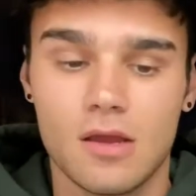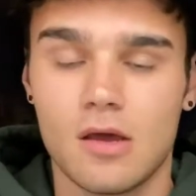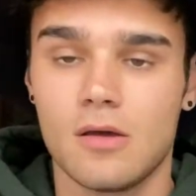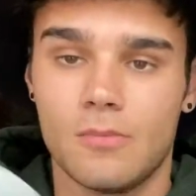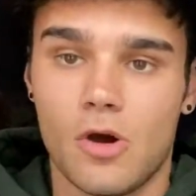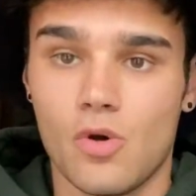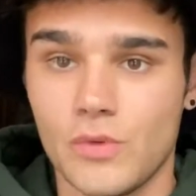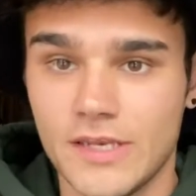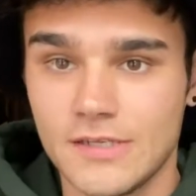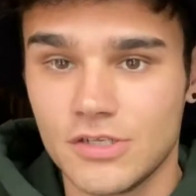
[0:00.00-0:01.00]
All
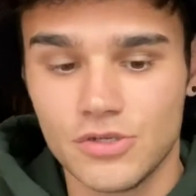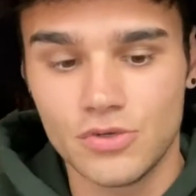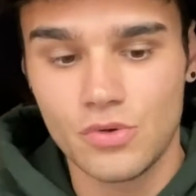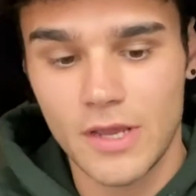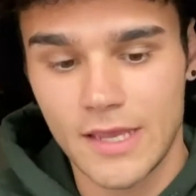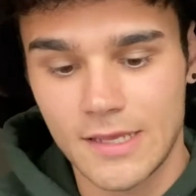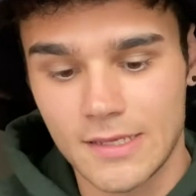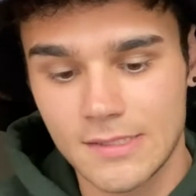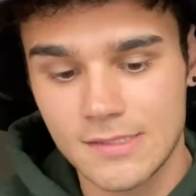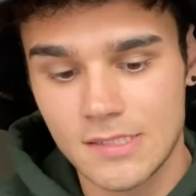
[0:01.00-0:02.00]
we need to do
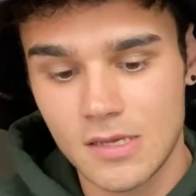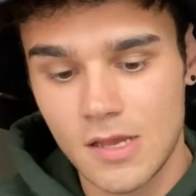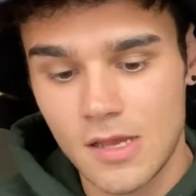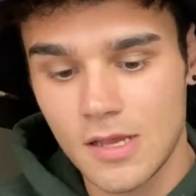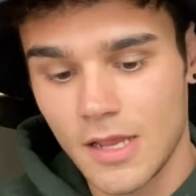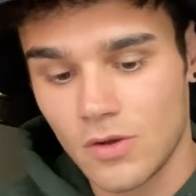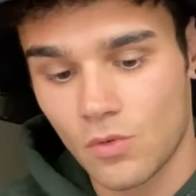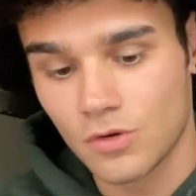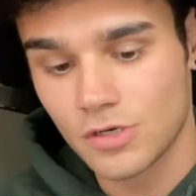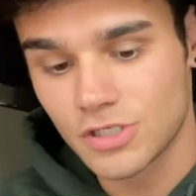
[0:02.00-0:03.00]
is, in
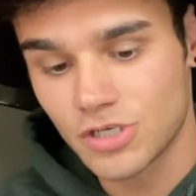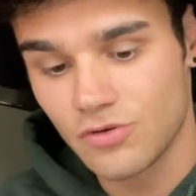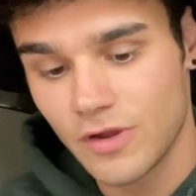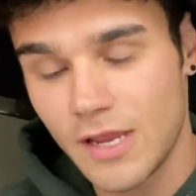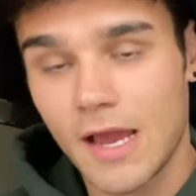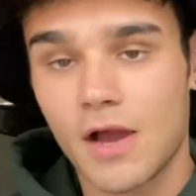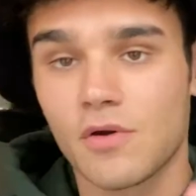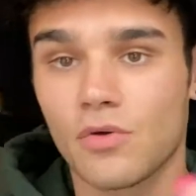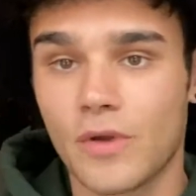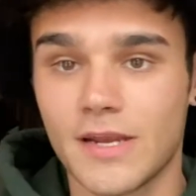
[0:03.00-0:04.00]
order to create
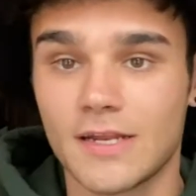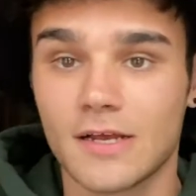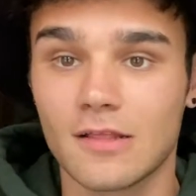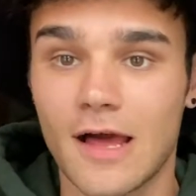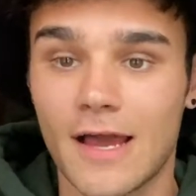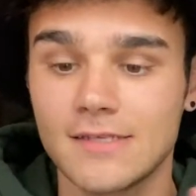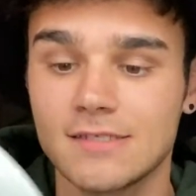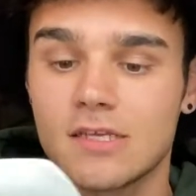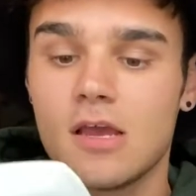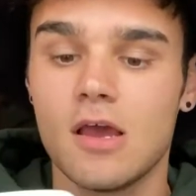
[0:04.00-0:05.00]
our rain in a glass,